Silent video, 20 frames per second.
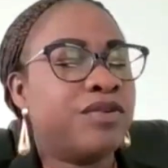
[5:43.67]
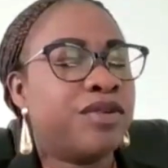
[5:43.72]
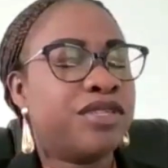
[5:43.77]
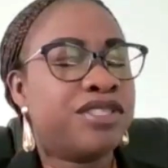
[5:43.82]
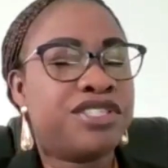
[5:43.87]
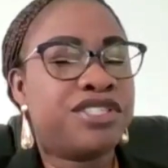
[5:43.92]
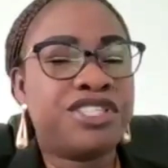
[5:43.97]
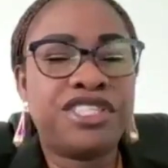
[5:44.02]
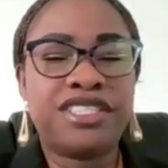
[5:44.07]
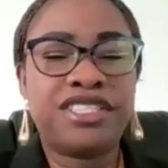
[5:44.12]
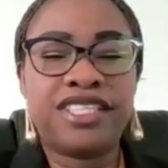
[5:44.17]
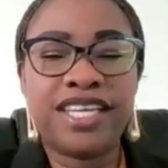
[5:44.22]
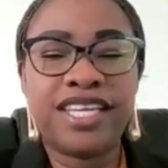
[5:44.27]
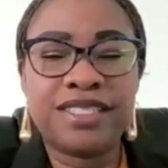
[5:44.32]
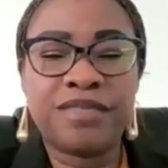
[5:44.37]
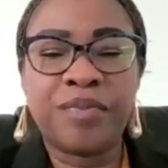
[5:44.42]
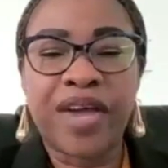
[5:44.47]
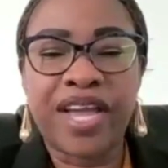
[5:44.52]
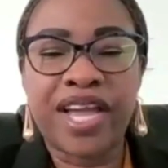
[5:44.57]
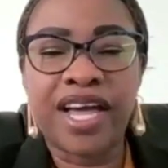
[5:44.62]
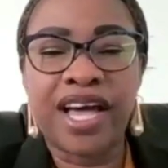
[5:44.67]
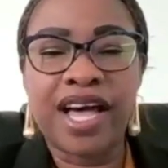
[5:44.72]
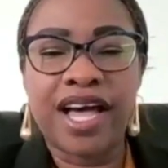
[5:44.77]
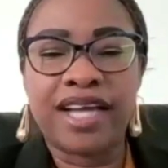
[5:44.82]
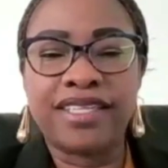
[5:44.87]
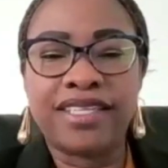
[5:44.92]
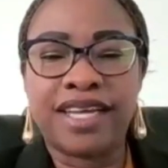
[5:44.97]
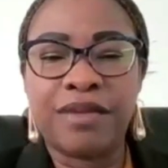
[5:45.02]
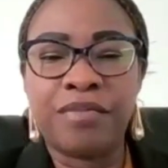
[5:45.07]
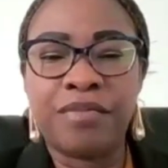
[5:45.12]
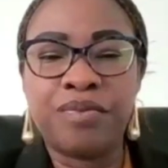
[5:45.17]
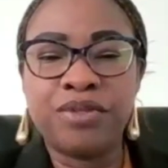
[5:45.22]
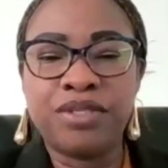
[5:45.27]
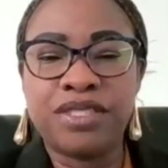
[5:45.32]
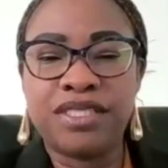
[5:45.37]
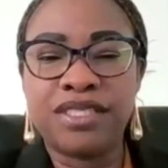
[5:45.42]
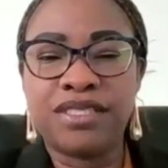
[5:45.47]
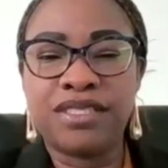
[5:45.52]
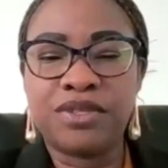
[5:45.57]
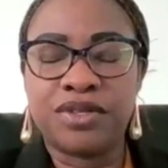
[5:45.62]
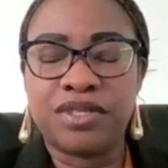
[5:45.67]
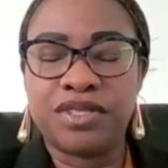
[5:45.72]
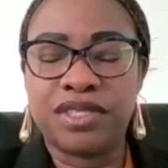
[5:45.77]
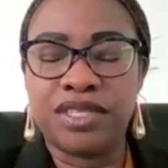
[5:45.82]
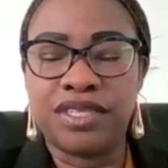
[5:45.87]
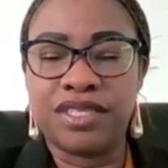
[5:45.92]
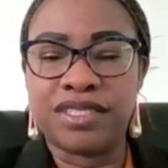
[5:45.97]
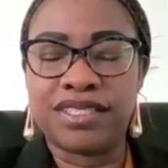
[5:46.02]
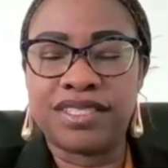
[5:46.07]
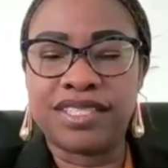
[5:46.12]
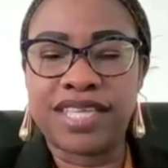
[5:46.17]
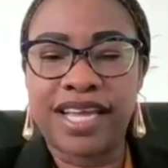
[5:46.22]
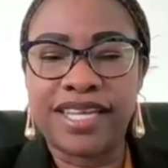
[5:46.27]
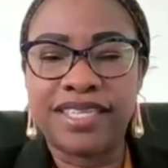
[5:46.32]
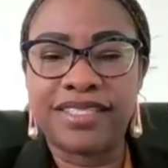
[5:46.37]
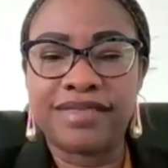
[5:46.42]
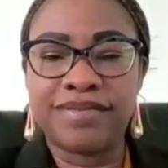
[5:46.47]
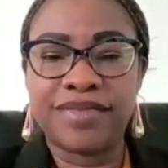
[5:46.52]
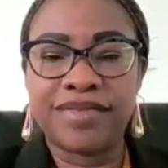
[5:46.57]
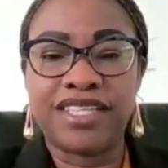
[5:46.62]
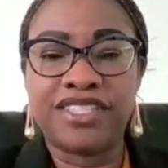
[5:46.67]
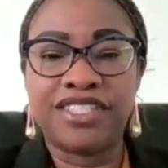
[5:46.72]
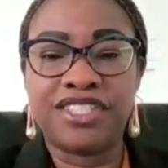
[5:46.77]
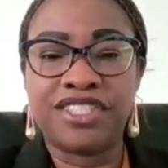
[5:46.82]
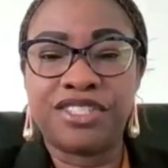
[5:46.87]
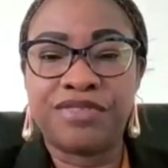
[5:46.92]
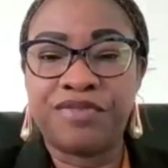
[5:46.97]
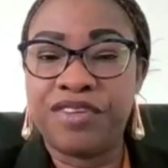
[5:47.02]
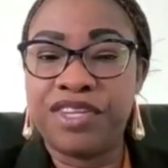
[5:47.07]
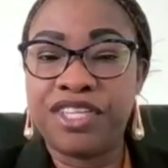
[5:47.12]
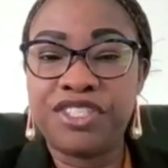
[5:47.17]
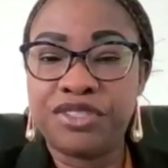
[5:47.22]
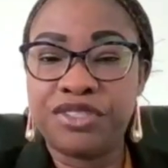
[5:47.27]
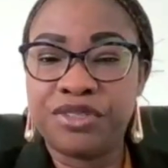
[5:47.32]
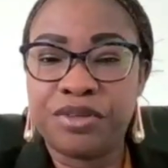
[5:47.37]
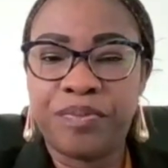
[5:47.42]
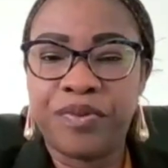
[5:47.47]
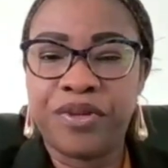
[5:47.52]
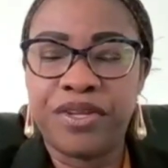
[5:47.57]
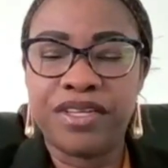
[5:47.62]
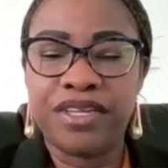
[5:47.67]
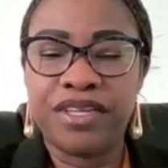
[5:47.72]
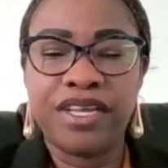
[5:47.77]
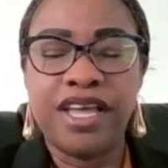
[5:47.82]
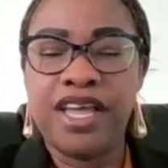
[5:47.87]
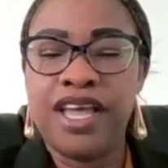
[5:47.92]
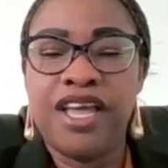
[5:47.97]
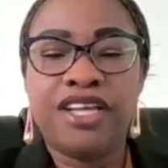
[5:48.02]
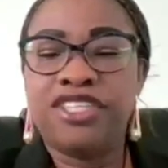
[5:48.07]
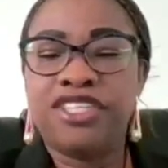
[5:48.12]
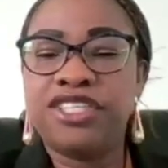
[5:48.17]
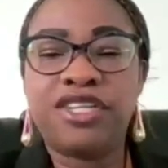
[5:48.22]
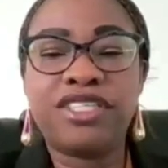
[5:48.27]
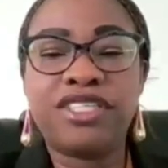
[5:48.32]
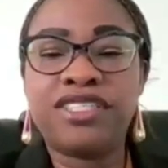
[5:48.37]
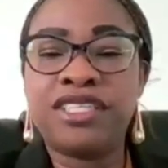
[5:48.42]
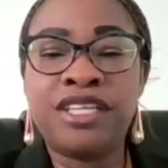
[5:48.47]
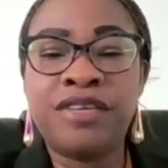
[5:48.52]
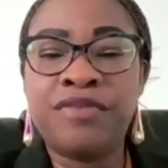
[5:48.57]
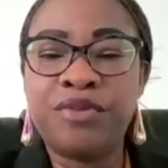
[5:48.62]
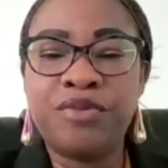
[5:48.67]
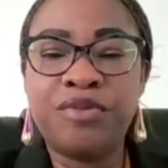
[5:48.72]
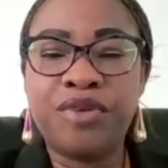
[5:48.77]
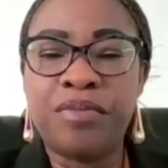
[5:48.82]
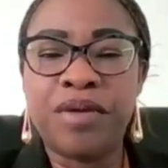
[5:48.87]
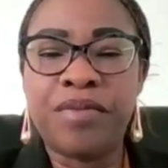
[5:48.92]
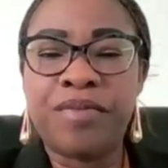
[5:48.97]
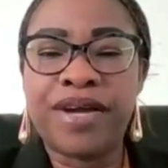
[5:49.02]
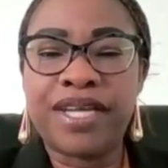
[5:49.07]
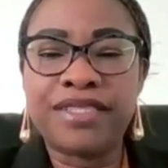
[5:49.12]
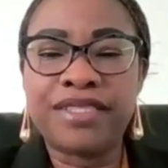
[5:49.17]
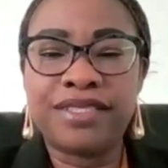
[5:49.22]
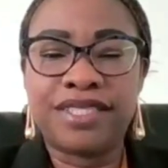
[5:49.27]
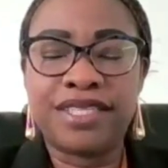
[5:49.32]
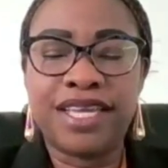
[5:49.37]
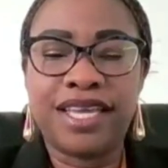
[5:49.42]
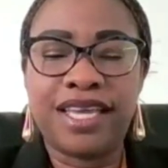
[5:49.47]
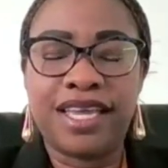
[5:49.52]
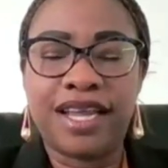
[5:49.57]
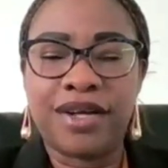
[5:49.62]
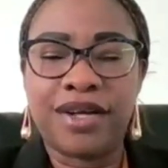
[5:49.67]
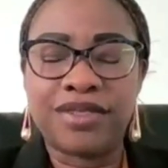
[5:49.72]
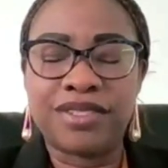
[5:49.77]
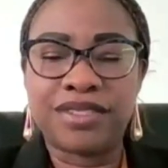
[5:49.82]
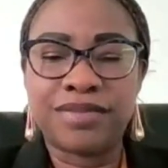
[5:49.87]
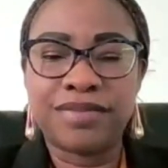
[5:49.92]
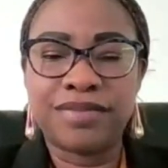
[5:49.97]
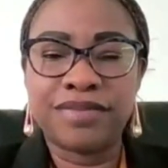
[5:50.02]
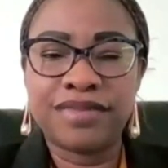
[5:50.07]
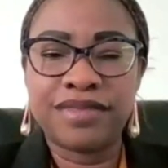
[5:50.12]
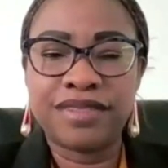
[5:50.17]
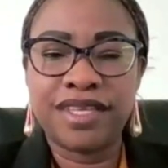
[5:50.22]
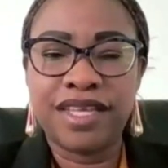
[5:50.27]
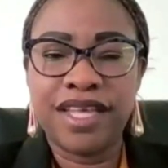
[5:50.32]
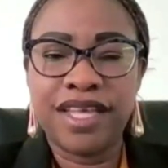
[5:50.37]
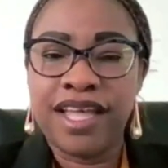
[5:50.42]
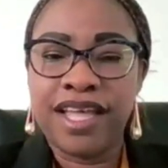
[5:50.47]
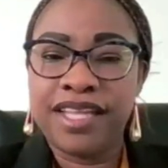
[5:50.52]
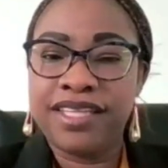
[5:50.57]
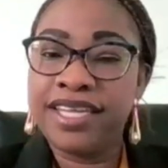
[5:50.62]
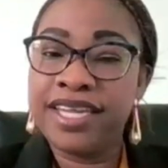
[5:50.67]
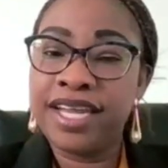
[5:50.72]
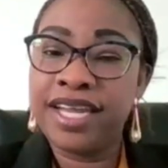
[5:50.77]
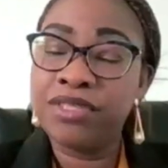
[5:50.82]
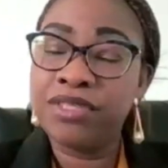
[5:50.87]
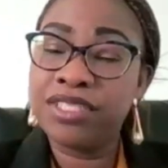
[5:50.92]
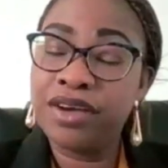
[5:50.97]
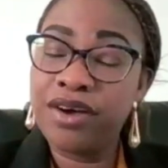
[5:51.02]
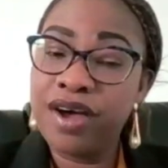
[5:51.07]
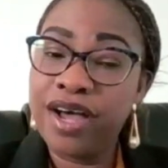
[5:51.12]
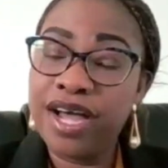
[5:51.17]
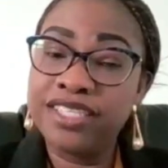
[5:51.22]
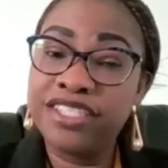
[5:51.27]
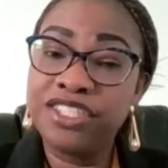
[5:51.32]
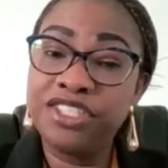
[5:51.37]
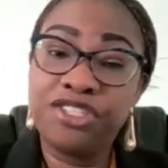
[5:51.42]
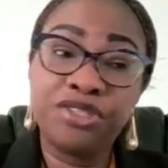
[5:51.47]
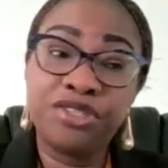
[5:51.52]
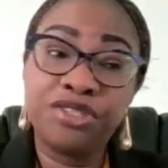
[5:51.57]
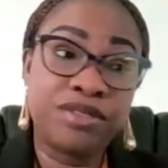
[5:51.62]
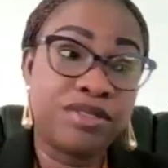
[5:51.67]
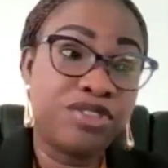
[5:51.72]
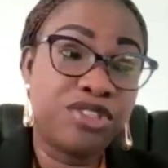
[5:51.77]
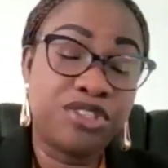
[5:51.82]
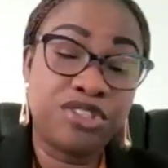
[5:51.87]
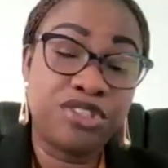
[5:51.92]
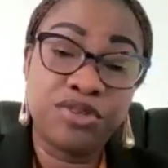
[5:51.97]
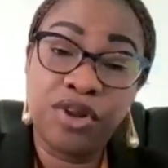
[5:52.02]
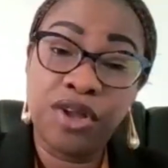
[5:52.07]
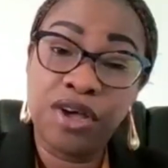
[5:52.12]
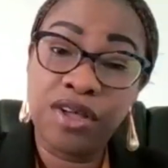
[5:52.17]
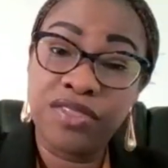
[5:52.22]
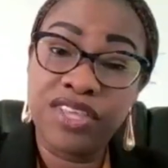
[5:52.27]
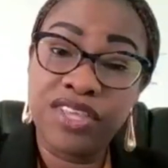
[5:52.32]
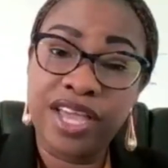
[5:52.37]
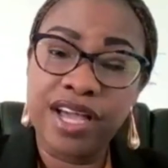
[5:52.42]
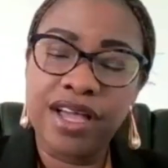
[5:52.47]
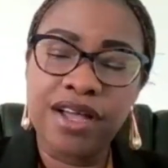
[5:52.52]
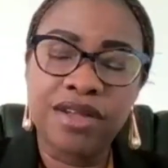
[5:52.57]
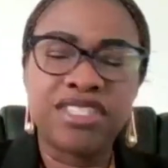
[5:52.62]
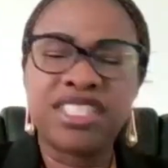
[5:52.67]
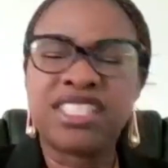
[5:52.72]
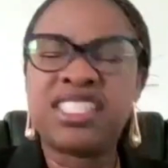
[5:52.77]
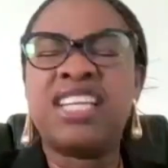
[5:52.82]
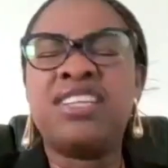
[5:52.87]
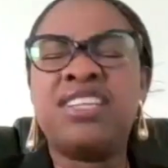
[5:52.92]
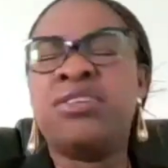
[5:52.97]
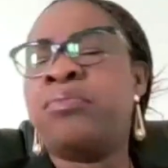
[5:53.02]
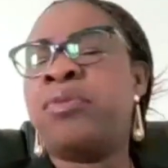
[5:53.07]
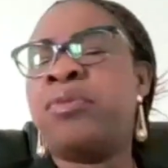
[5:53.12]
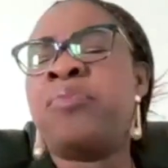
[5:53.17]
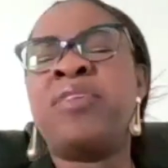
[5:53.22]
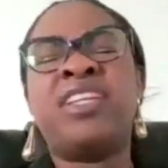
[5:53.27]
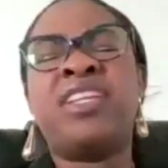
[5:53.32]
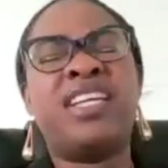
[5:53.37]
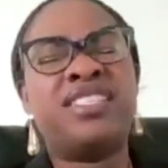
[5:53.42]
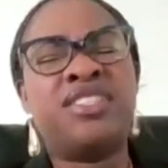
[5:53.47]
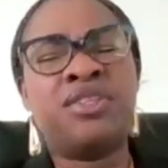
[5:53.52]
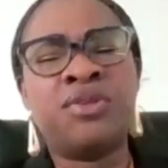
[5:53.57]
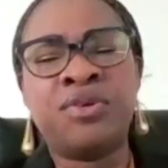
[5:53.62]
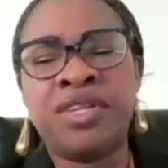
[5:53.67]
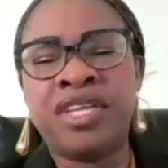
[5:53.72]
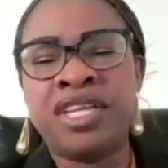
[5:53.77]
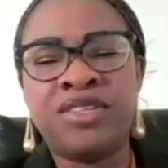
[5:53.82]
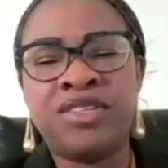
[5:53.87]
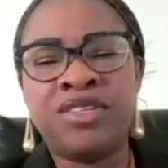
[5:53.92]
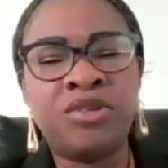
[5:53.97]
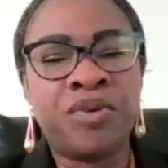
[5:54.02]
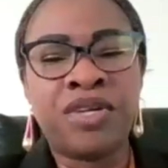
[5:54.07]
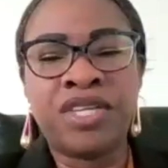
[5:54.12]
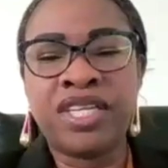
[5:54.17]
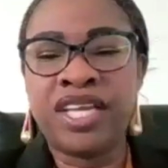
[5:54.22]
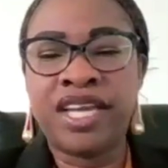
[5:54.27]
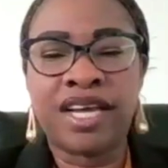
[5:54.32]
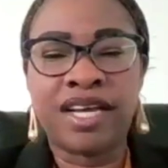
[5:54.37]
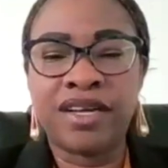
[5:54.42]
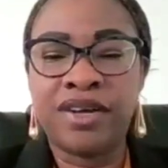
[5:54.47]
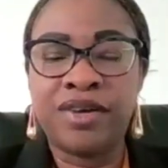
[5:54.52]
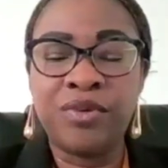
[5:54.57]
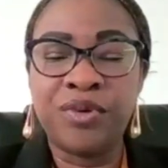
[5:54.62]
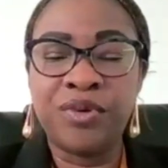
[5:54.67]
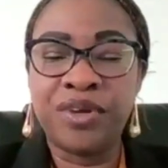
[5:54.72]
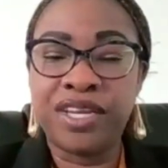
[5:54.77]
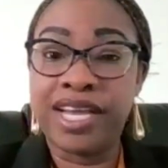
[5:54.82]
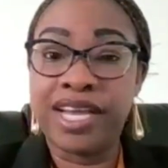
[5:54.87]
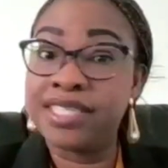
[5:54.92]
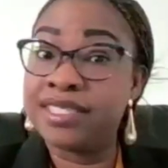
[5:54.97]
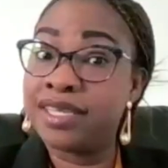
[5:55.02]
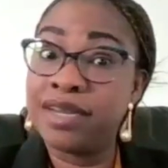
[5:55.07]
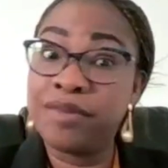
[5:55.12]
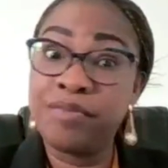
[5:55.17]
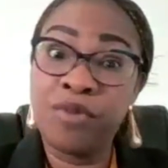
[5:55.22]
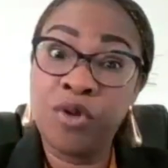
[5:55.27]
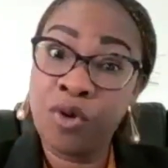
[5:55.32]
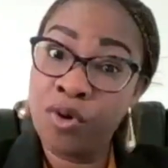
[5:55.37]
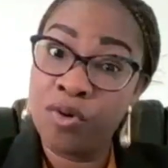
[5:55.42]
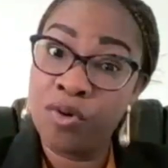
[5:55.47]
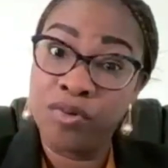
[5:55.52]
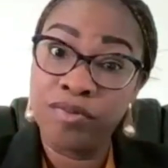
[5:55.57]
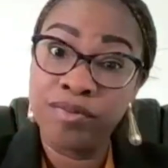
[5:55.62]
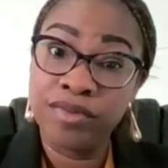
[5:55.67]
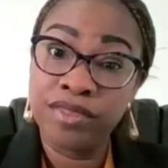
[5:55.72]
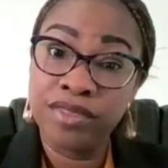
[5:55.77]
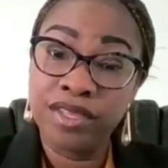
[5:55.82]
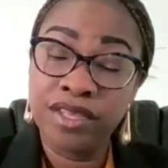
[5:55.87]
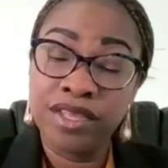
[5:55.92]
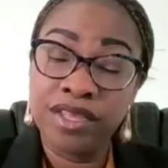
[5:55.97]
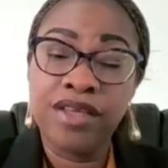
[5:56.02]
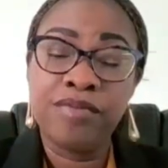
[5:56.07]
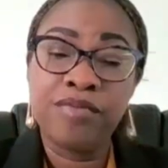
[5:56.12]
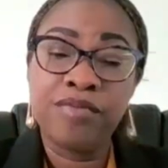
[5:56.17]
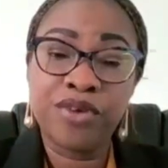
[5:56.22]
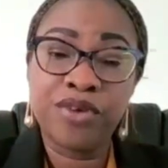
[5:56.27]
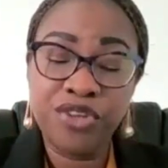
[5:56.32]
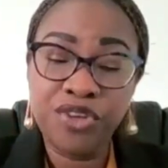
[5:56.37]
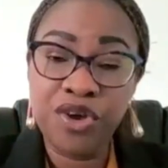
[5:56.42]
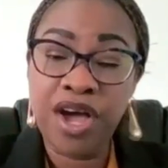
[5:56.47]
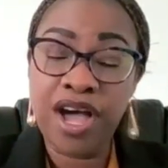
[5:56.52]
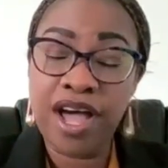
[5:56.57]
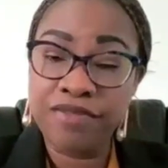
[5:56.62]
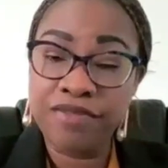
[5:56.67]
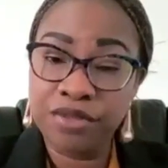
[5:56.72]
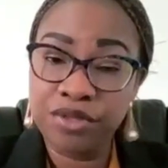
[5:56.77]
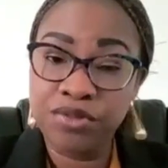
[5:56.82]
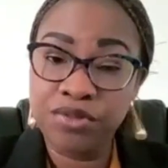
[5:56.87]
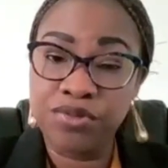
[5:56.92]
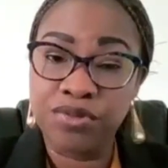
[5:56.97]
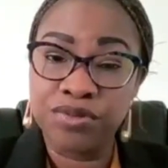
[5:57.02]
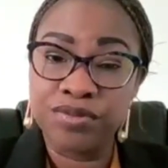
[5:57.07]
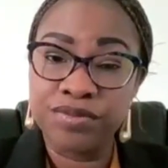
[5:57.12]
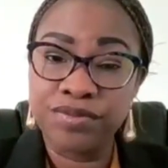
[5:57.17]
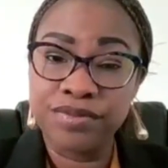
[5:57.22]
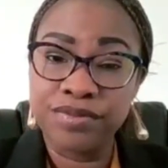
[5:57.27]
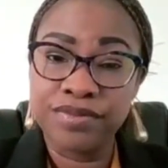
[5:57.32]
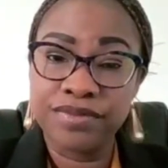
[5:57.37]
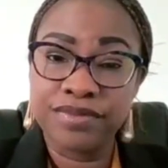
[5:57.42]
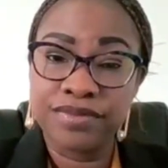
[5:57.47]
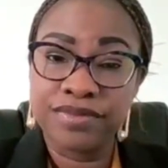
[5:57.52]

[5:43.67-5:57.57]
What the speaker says: Once she takes my card and puts it on the site and she finished shopping, she doesn't even remember to take it out. Then I'll tell her, did you lock the account? She said, no, mommy, there's no need. Nobody can go in there. I said, no, but you have to.